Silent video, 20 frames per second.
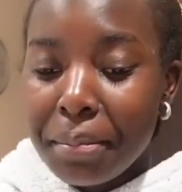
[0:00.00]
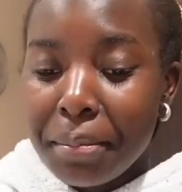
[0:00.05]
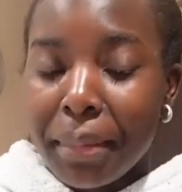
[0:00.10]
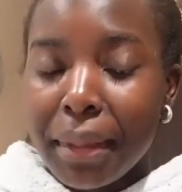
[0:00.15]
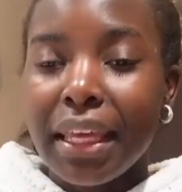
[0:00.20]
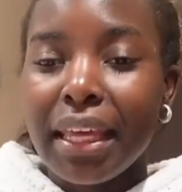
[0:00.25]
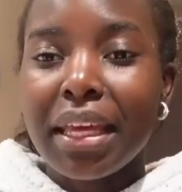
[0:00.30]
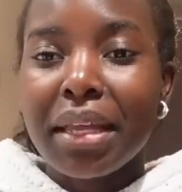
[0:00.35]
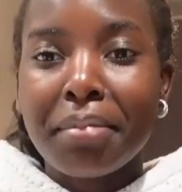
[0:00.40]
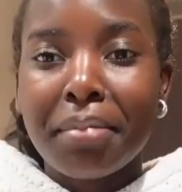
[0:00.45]

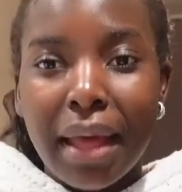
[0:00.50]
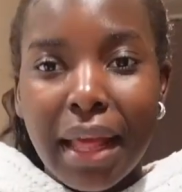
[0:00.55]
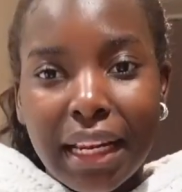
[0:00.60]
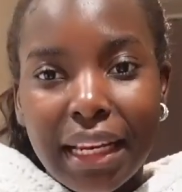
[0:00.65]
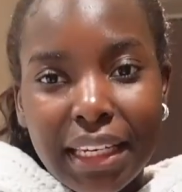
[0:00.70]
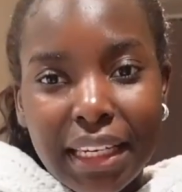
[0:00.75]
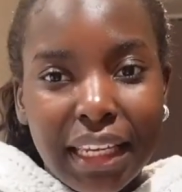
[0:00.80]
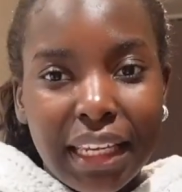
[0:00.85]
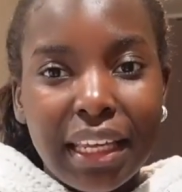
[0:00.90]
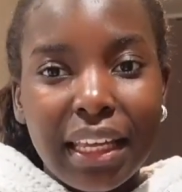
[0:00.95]
Me and
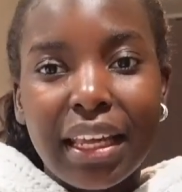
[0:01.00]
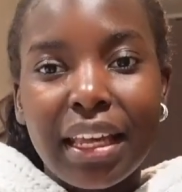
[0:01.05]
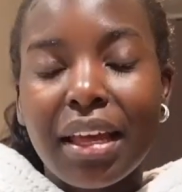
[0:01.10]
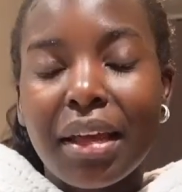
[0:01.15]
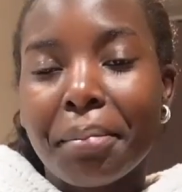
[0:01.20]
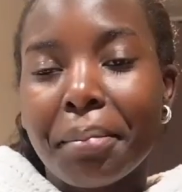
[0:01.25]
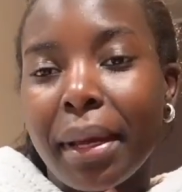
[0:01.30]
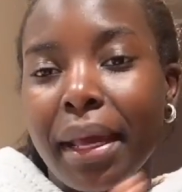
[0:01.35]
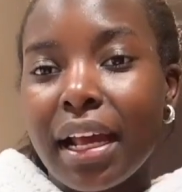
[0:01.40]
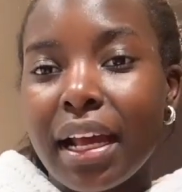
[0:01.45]

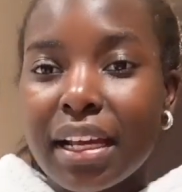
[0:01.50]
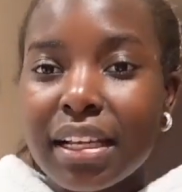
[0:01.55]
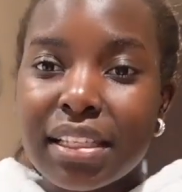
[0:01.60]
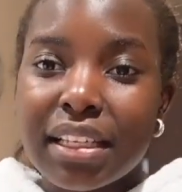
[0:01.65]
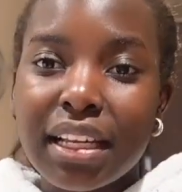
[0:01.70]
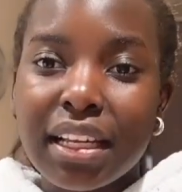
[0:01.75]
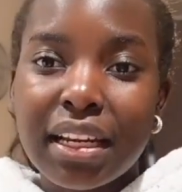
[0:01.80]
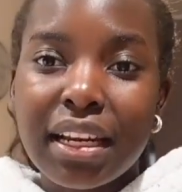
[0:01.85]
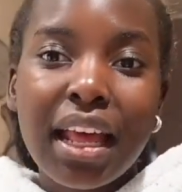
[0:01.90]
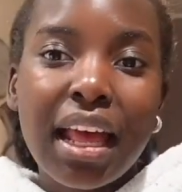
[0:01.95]
Melanie, my
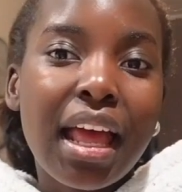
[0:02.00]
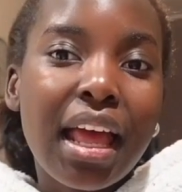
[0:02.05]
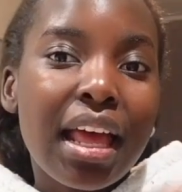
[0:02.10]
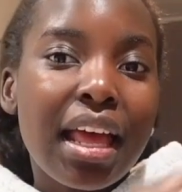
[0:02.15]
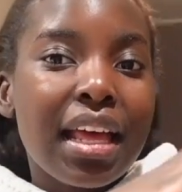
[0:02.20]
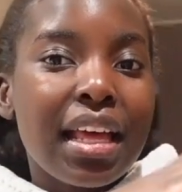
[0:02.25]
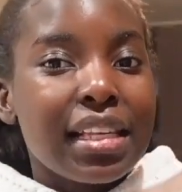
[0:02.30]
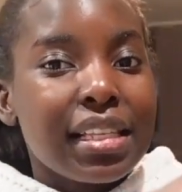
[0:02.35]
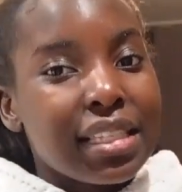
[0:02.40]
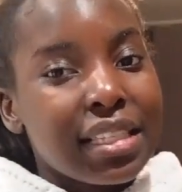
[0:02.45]
cousin
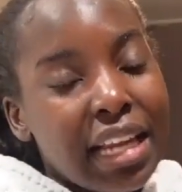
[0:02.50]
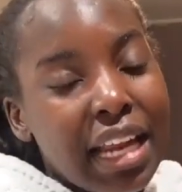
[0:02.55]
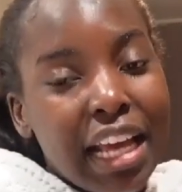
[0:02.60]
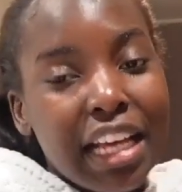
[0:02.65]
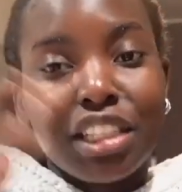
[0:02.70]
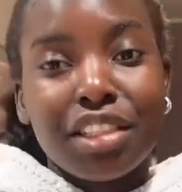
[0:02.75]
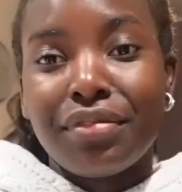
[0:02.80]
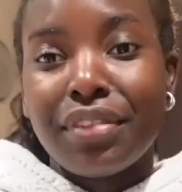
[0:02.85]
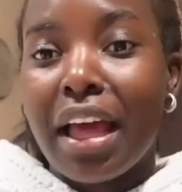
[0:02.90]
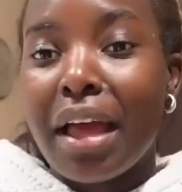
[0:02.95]

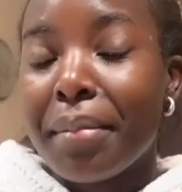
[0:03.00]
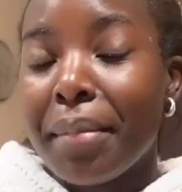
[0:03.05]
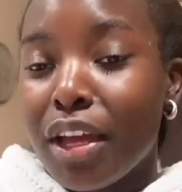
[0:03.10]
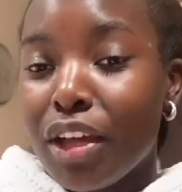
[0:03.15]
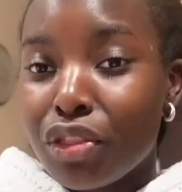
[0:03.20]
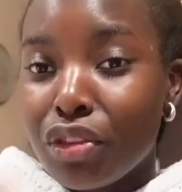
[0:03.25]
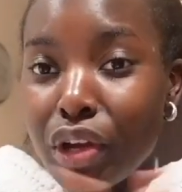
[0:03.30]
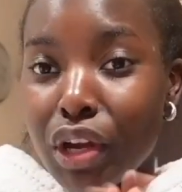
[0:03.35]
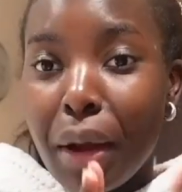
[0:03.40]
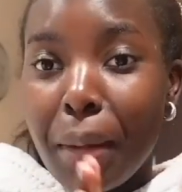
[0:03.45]
slash
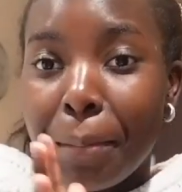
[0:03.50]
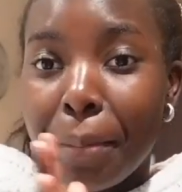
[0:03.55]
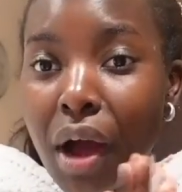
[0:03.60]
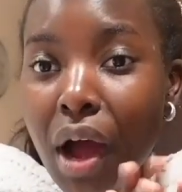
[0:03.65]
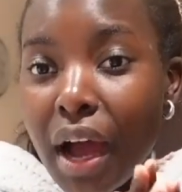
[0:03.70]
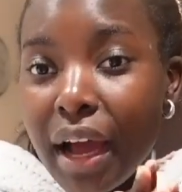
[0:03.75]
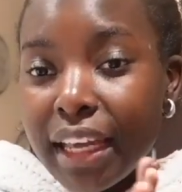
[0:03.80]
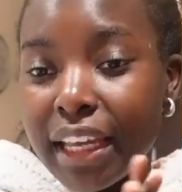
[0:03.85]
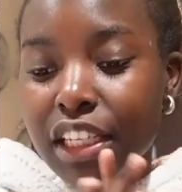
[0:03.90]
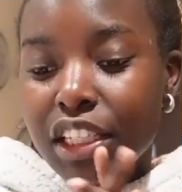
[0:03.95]
flatmate, throwing a
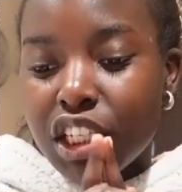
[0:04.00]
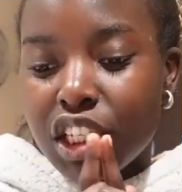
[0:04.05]
party.